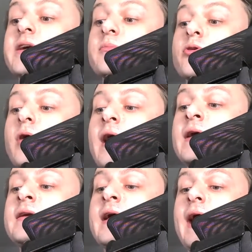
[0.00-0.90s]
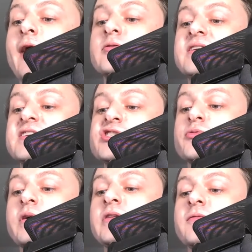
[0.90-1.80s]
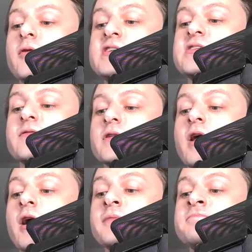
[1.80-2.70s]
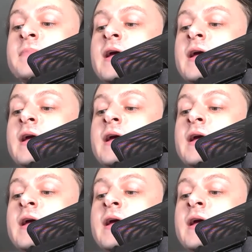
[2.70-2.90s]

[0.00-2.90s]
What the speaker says: cried out in a shrill voice of alarm,